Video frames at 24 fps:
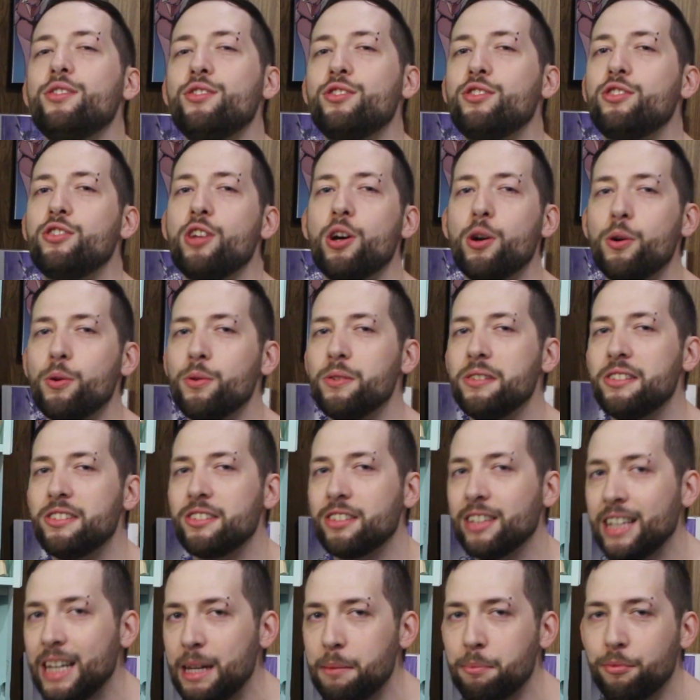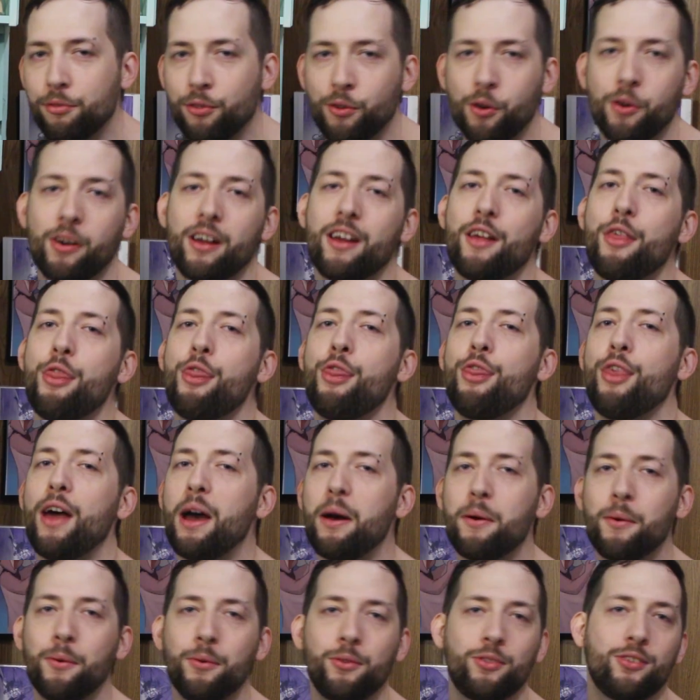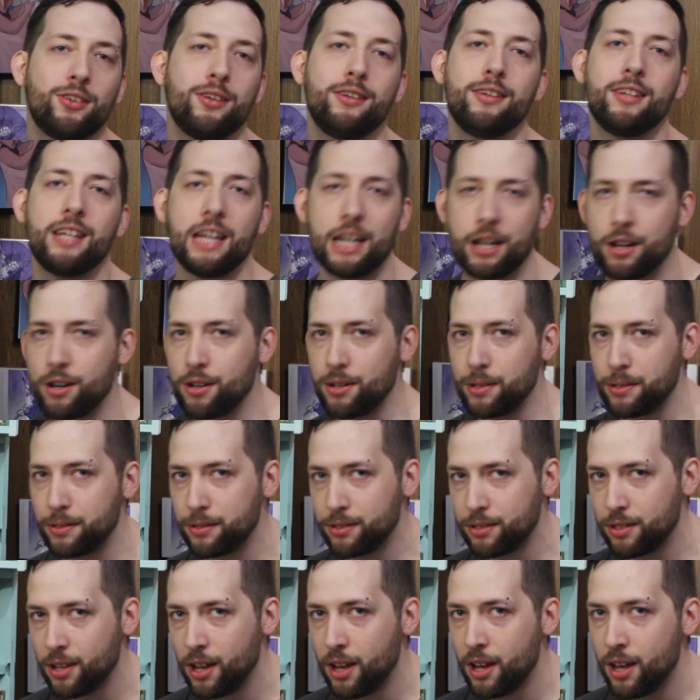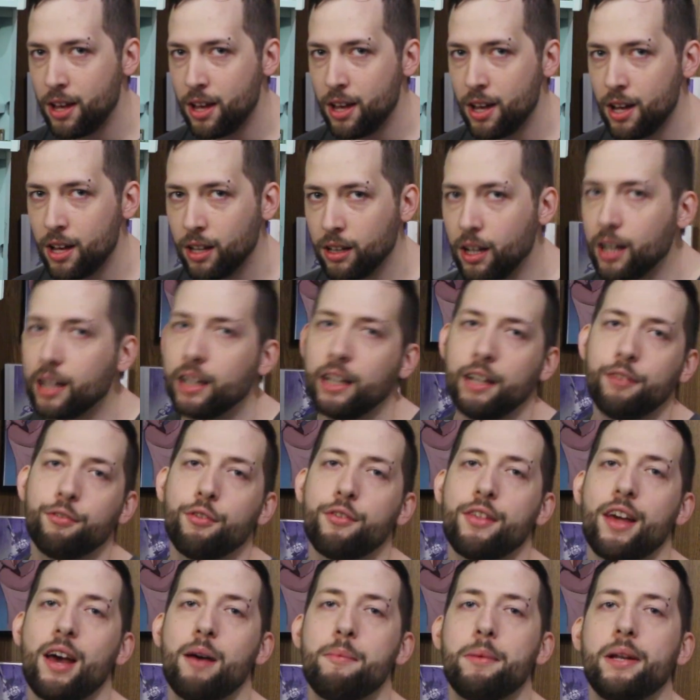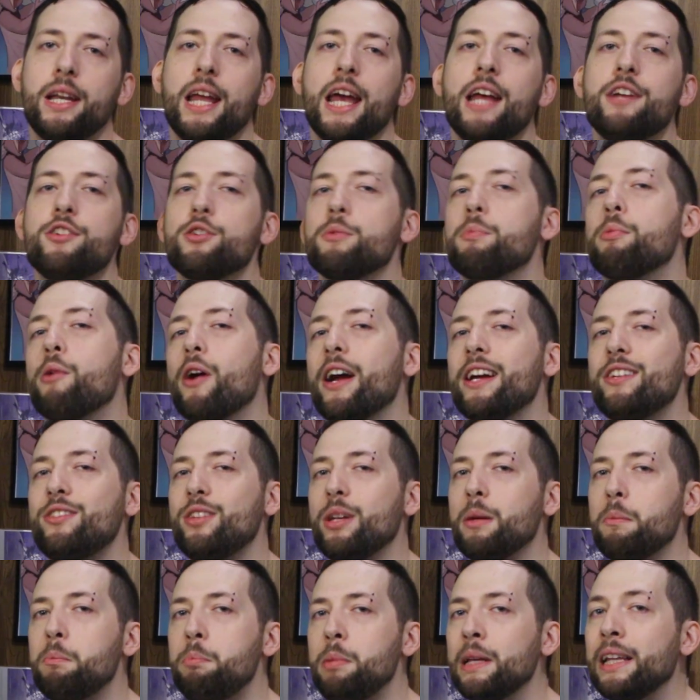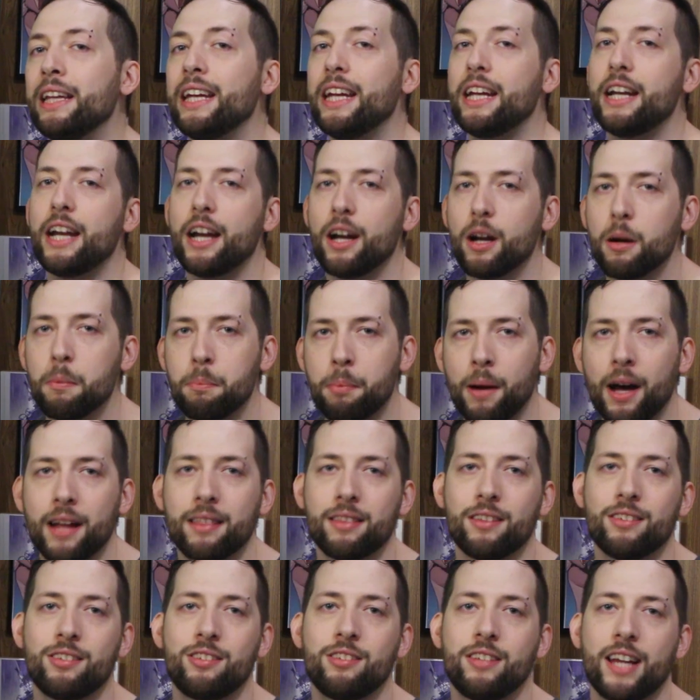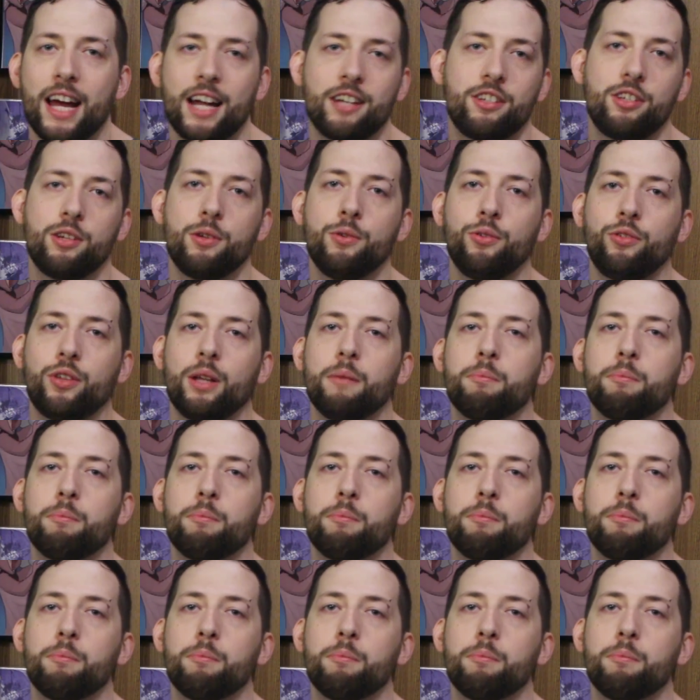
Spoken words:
a stone sleep for 1,000 years. Luckily for them, an enterprising billionaire bought the statues